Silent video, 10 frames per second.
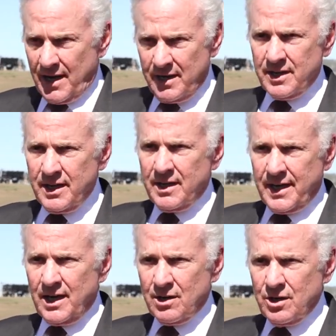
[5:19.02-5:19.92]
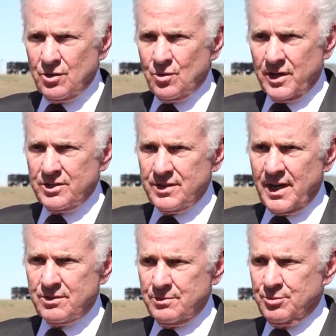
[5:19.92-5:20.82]
Again, our goal is
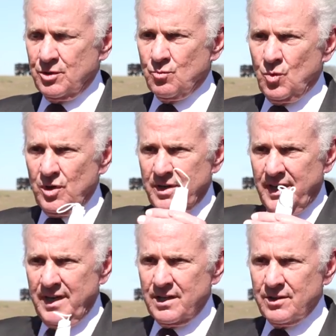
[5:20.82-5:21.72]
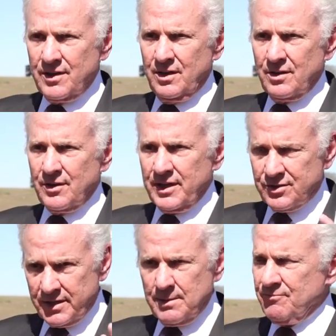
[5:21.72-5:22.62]
not to put one ahead of the other
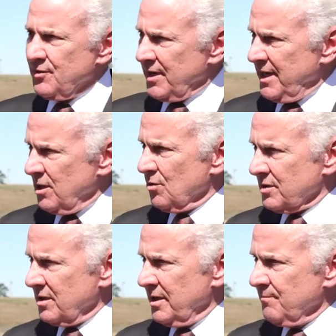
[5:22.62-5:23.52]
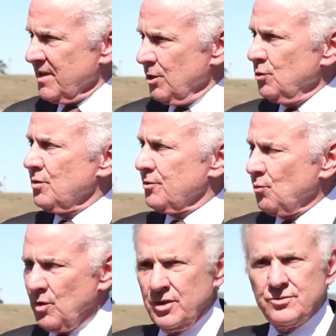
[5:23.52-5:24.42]
except for the elderly, who are the
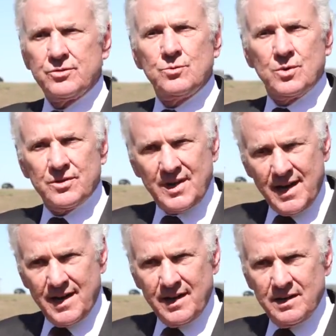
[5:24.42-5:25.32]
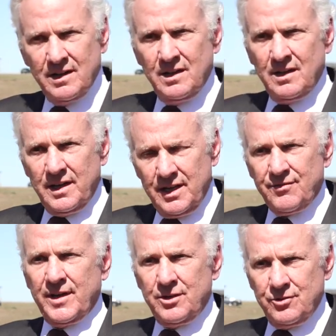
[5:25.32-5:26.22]
ones who will die if
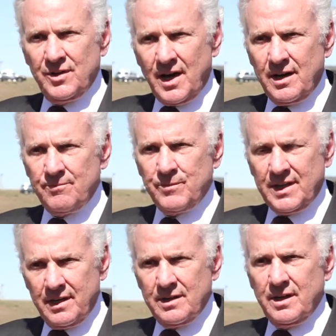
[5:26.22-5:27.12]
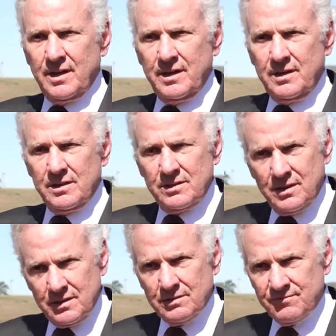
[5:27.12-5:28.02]
they do not get a
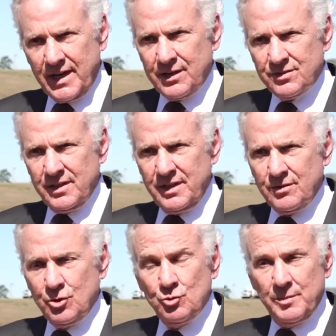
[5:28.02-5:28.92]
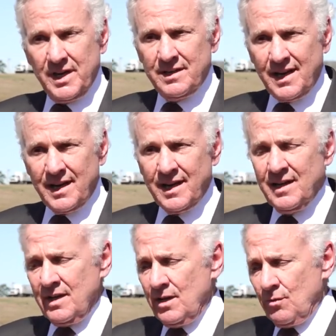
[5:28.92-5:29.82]
vaccine, who may die.
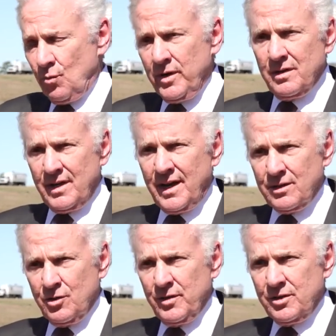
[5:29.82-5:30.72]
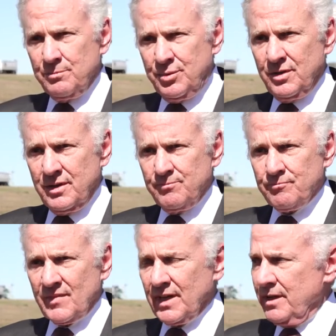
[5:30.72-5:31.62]
We are not going to put
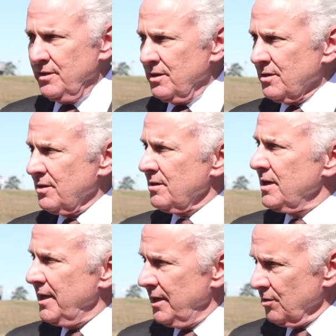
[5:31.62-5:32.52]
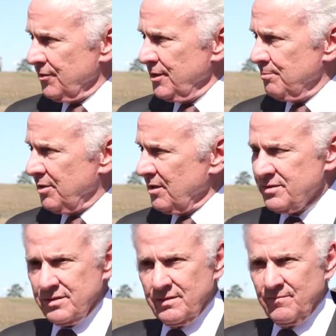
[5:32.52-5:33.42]
a younger, healthier
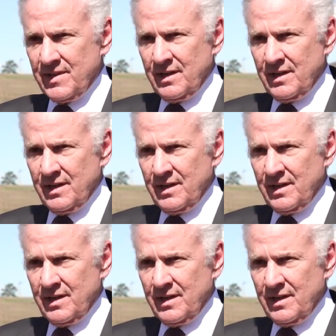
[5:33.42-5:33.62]
person